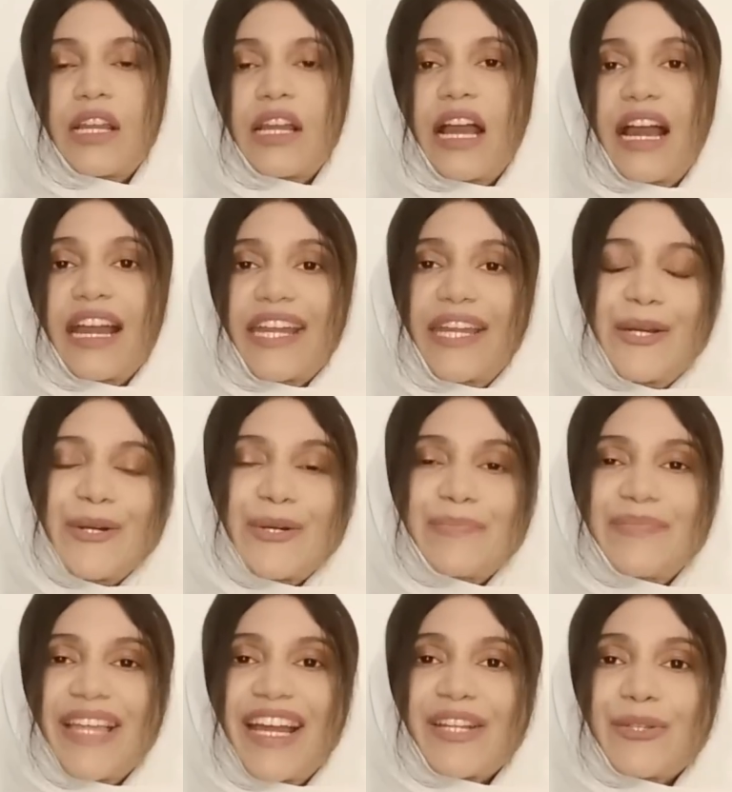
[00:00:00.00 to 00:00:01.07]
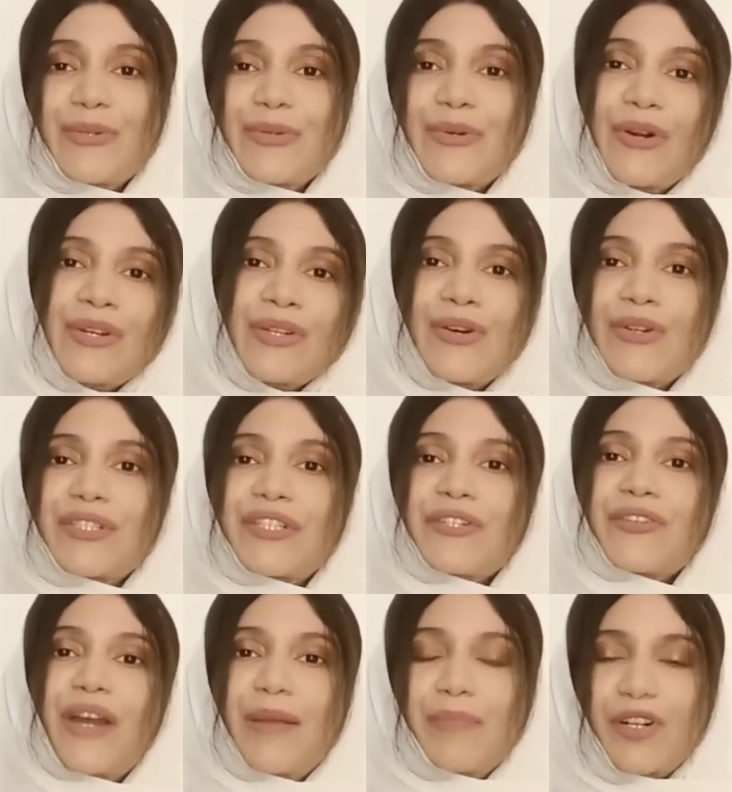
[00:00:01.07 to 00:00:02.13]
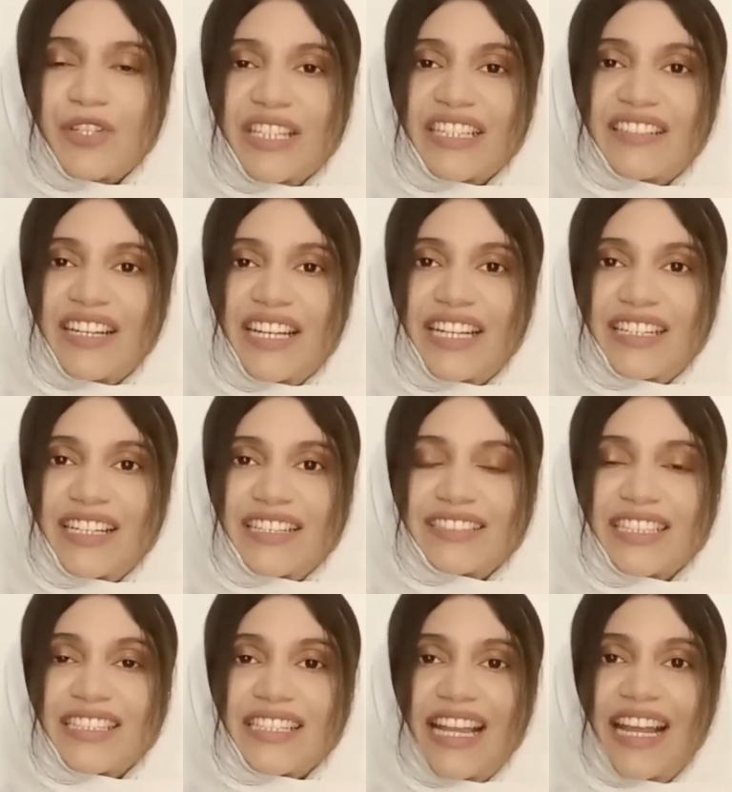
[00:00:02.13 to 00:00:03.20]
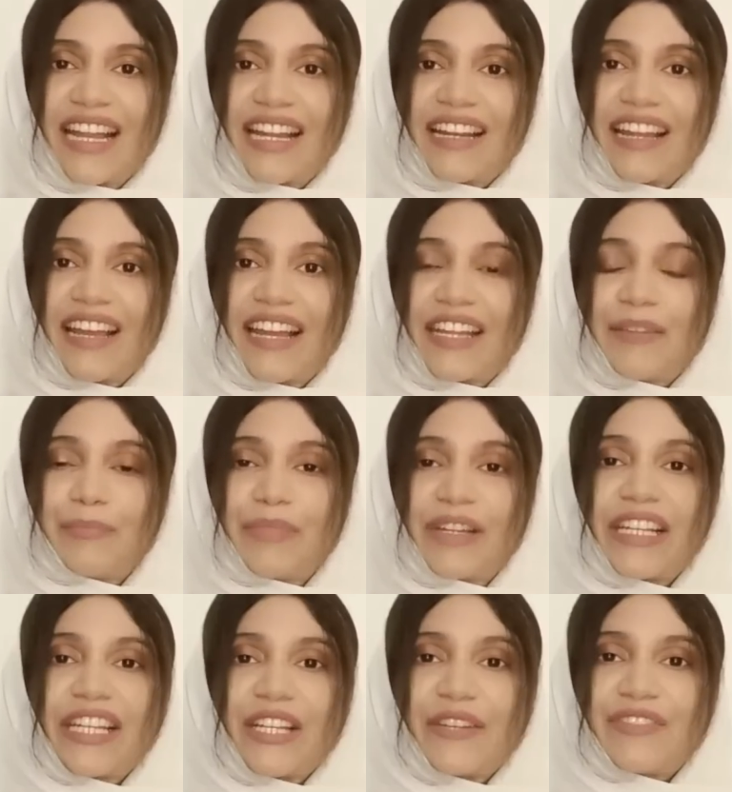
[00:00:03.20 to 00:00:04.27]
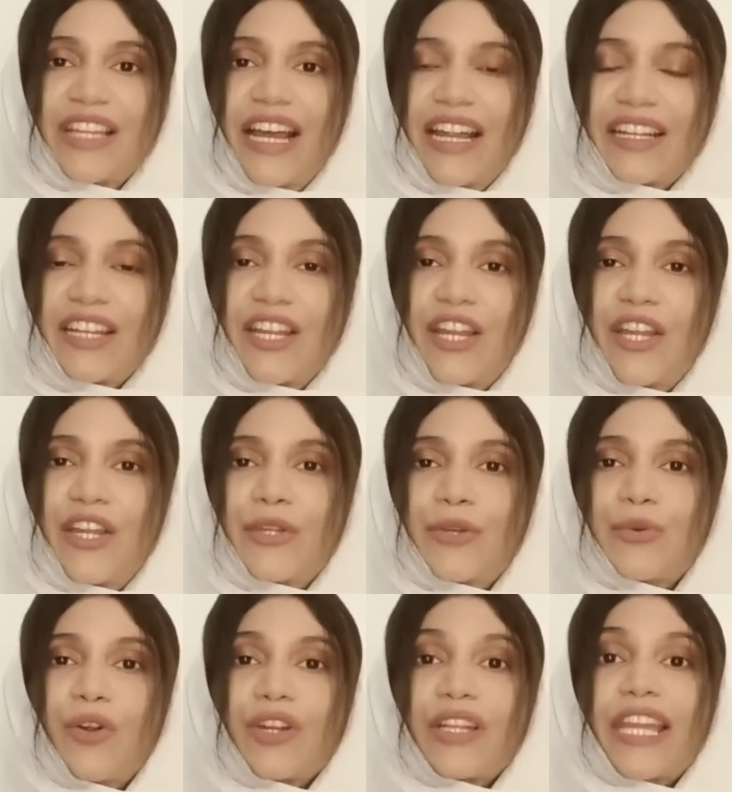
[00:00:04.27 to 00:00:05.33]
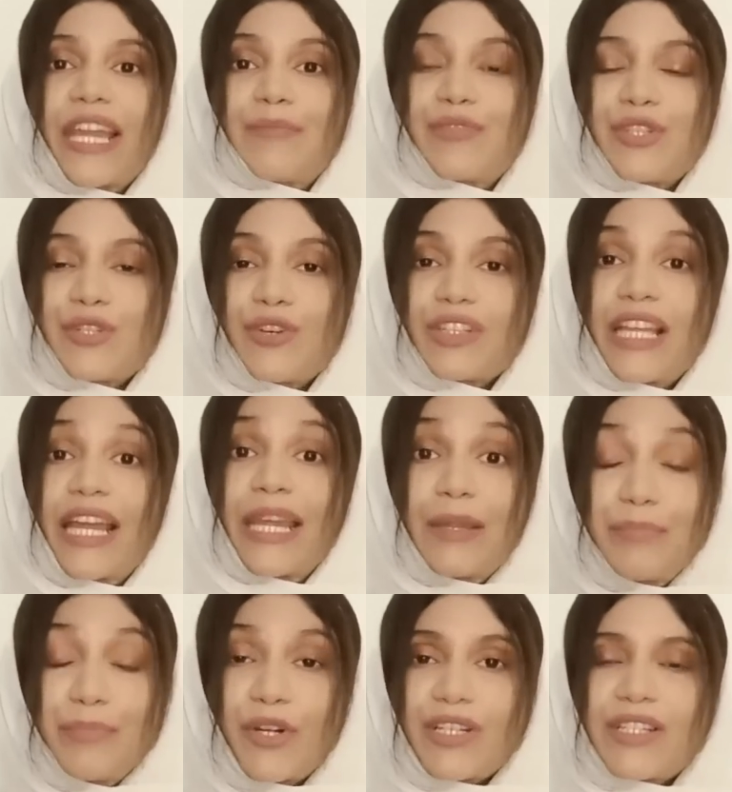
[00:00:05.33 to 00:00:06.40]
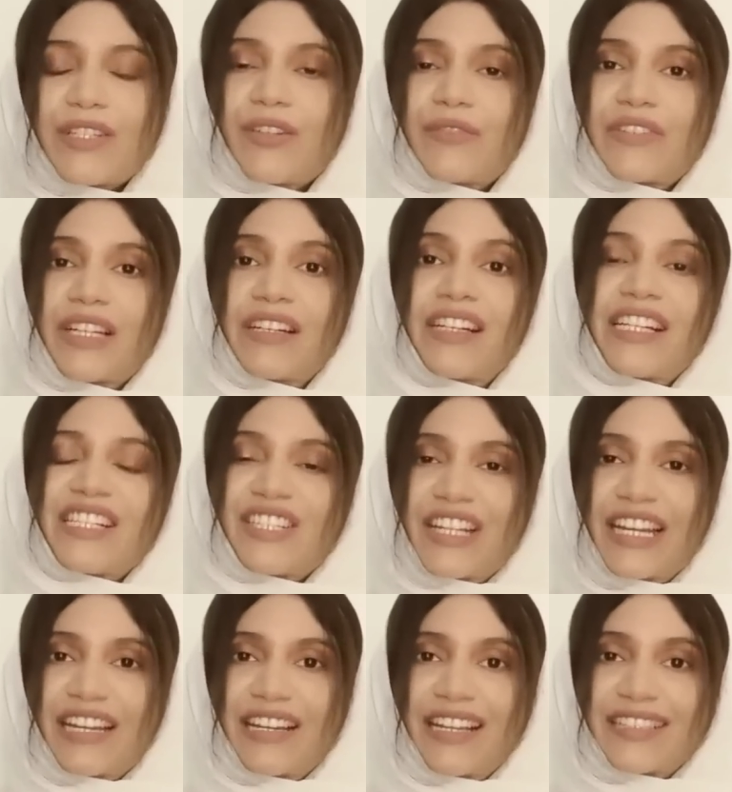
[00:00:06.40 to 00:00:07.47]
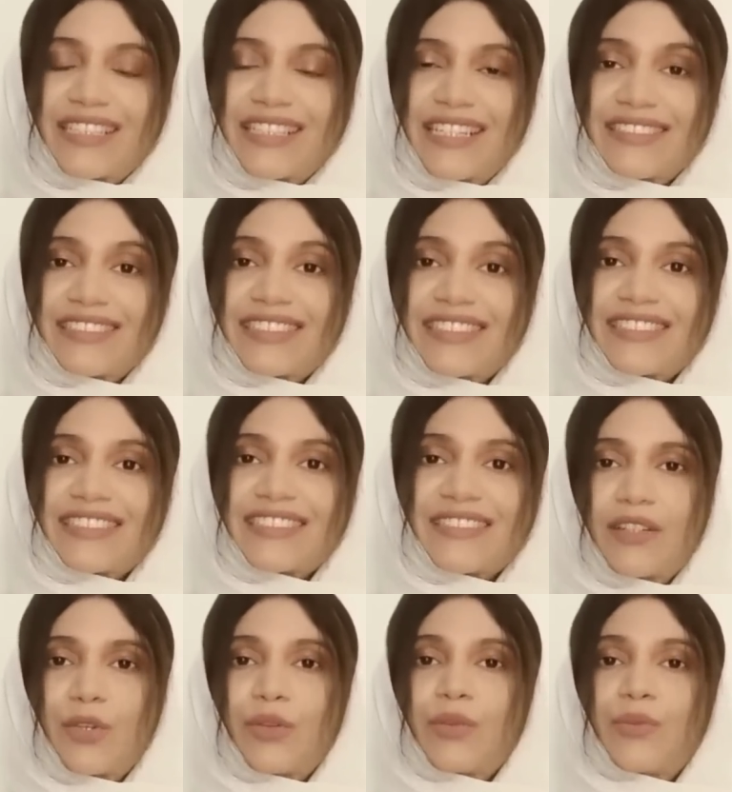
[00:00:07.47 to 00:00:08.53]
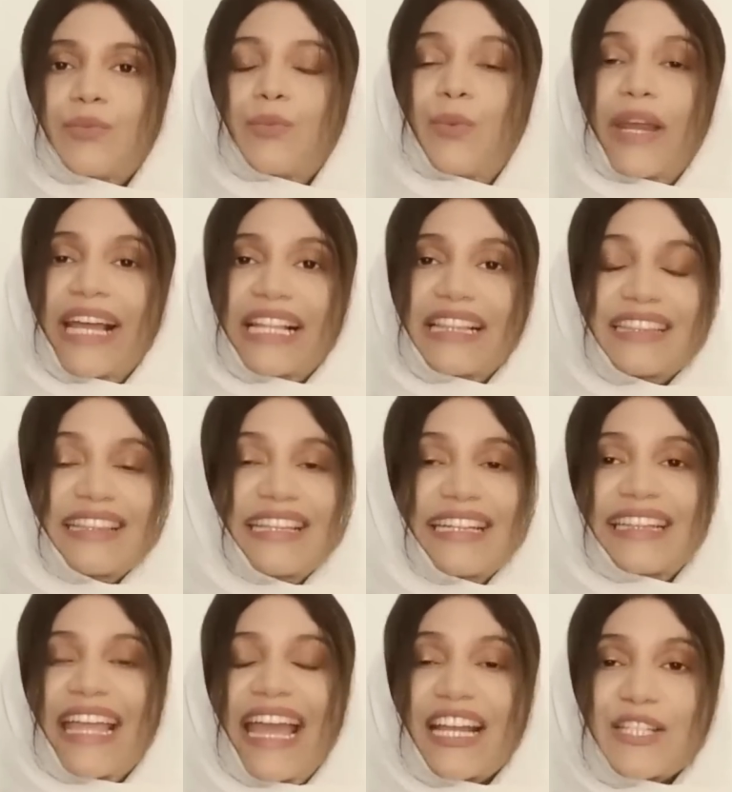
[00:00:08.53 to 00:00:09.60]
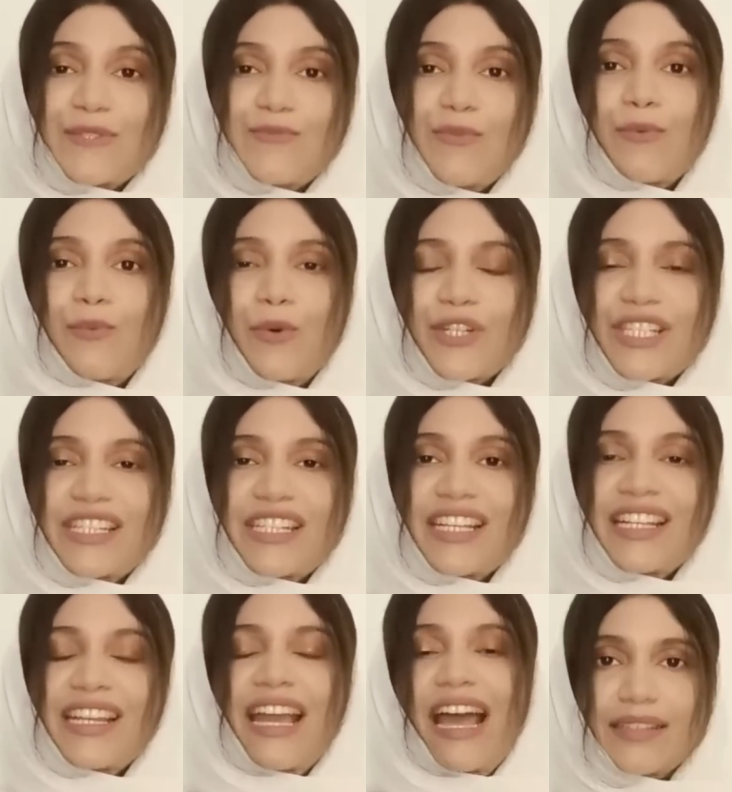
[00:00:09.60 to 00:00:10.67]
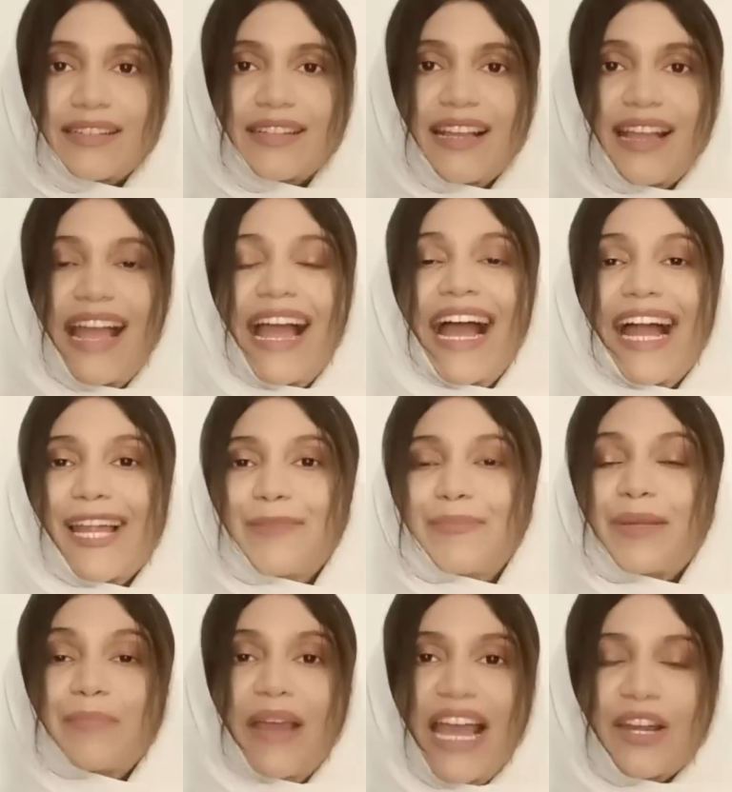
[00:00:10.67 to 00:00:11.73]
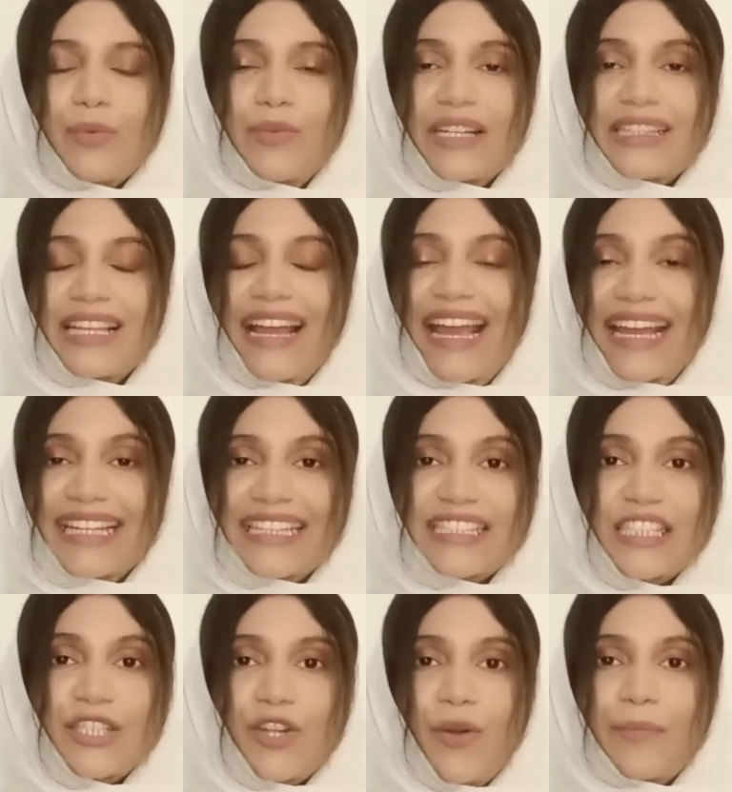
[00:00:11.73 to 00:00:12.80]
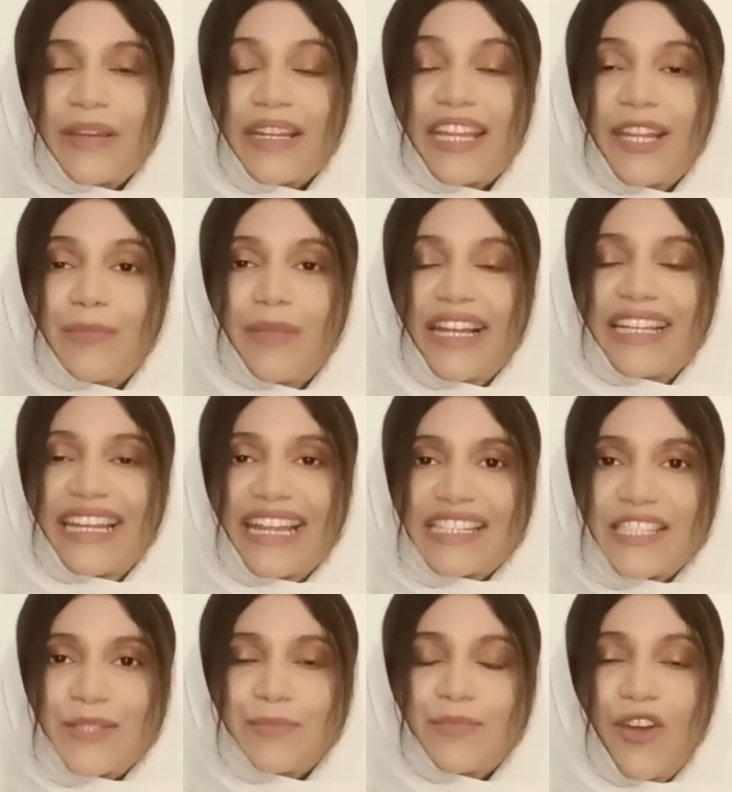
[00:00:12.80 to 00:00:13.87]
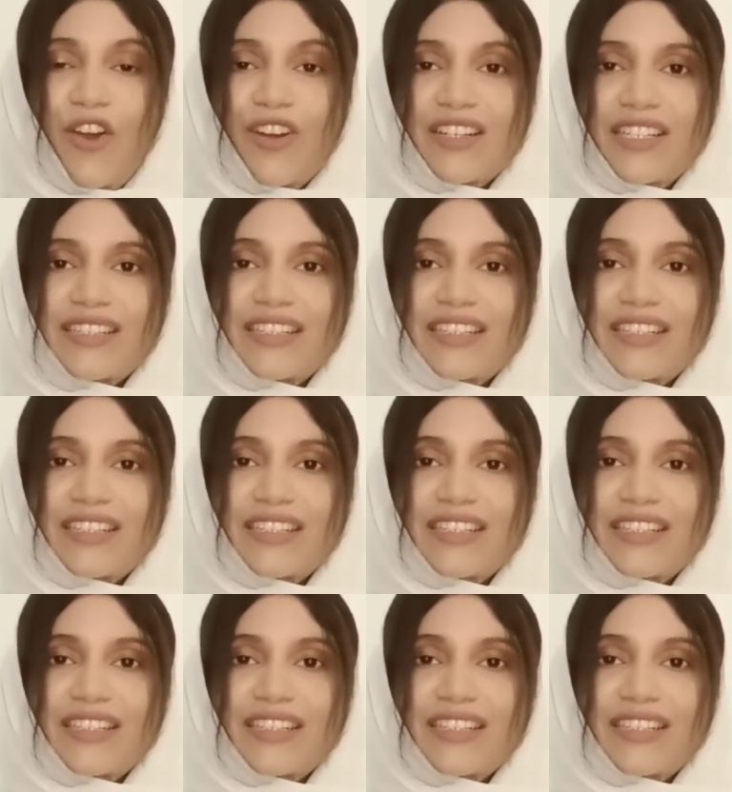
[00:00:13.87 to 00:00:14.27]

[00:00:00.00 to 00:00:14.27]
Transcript: I hope that you all got to know about the trade license, and I believe that you all came to know the importance of the trade license. Well, thanks for watching. I'll be back with another topic in my next vlog.